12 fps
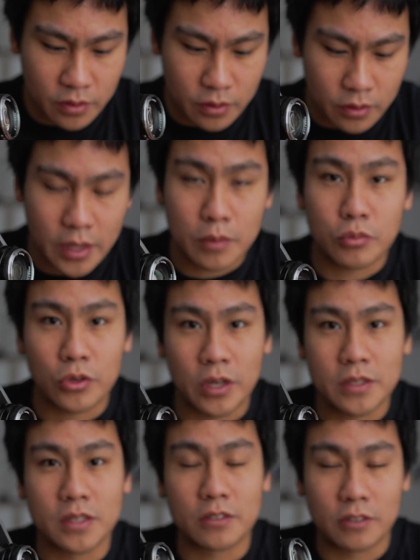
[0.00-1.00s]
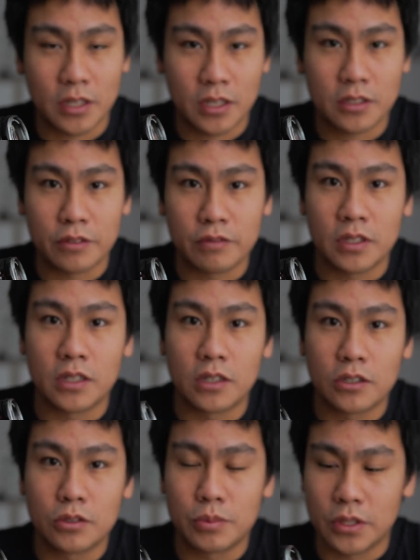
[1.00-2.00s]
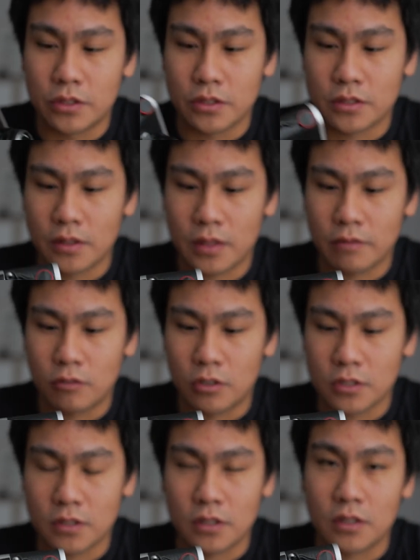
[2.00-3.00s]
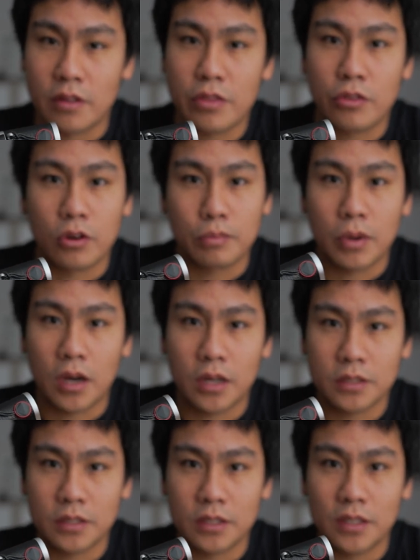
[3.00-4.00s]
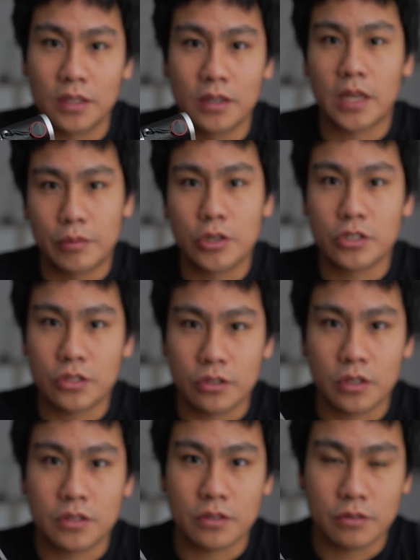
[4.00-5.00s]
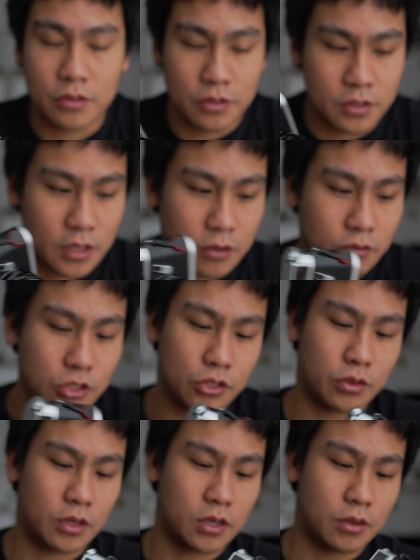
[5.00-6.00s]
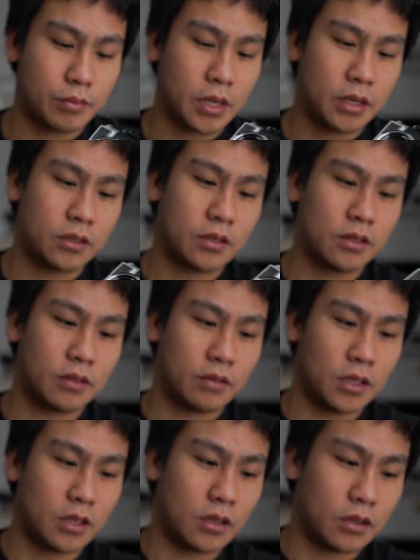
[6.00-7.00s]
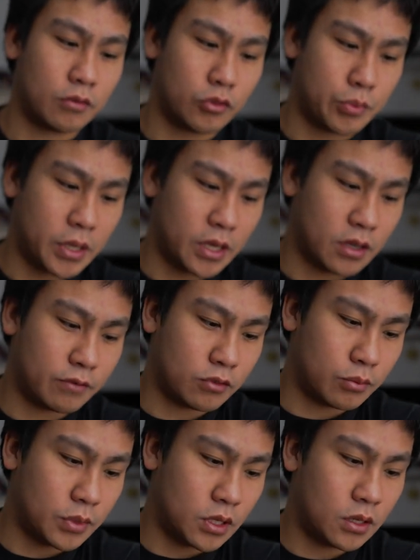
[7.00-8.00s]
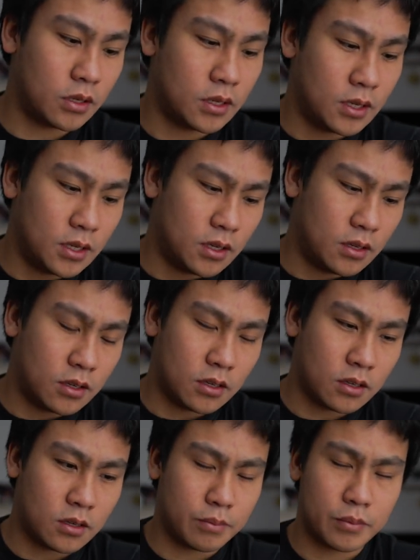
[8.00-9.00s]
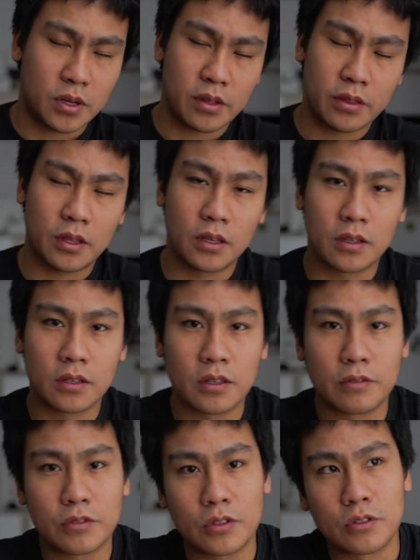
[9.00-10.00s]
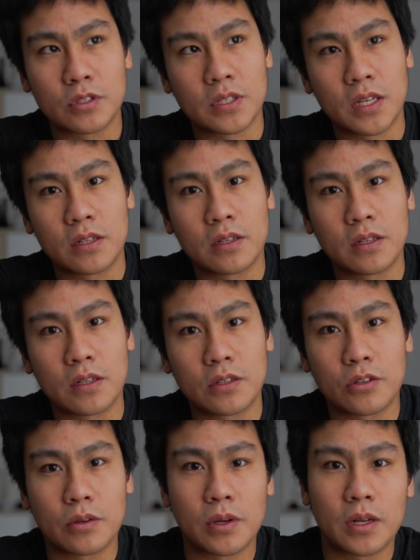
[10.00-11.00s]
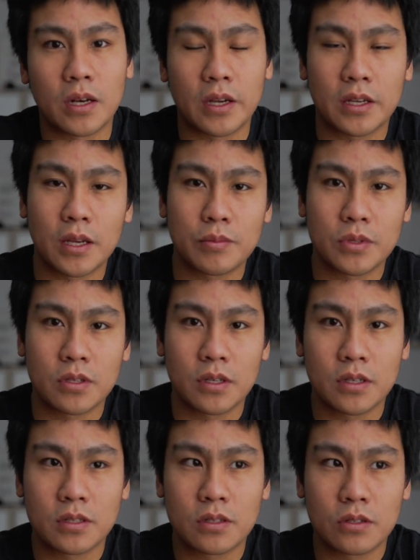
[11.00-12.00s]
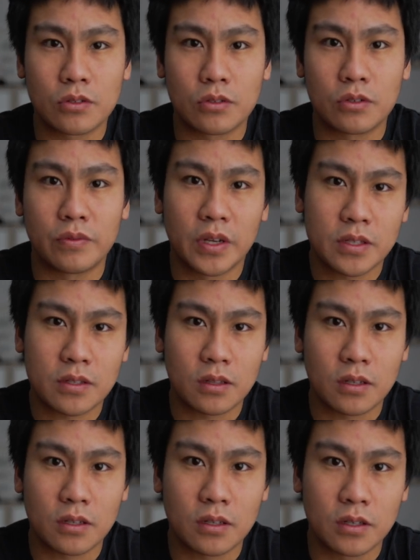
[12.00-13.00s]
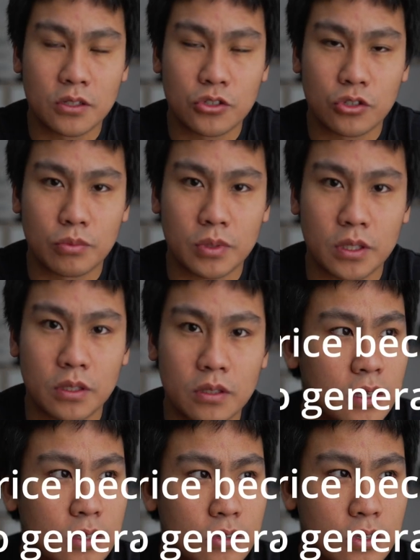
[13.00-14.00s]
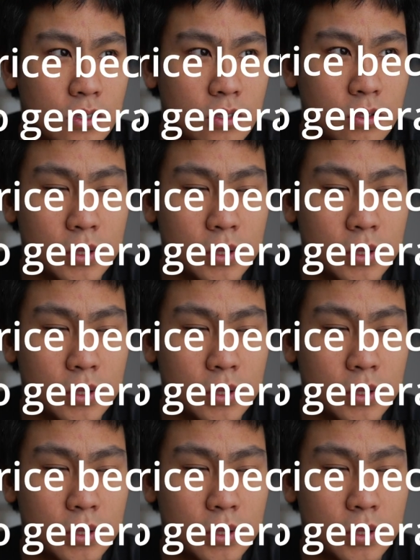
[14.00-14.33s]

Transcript: That price is relatively low because that was a third-party camera store, so to say, which made the repair for me. I think if you send in your Leica M6 to Wetzlar in Germany, it costs you